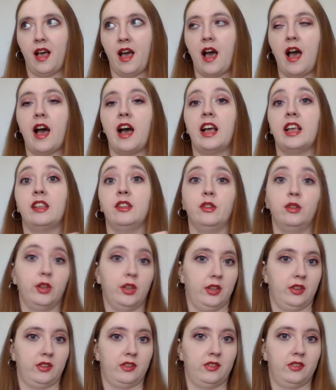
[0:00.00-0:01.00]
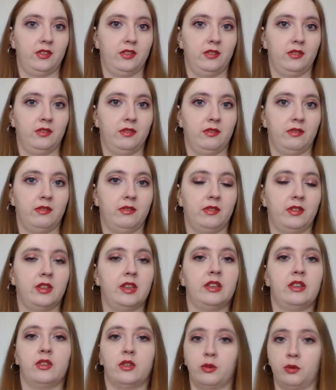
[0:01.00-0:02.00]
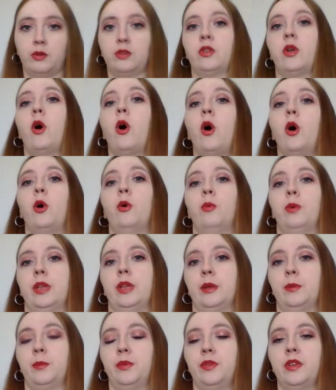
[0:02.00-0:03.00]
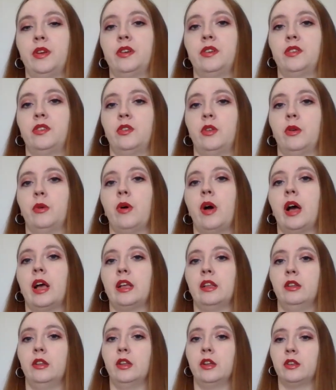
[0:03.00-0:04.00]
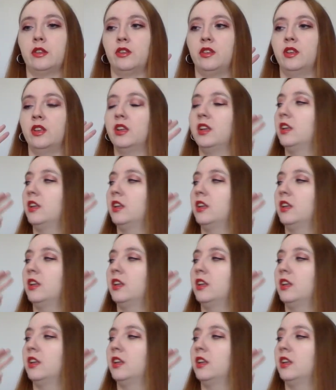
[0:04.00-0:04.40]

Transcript: I looked, because there was a hallway upstairs, so I looked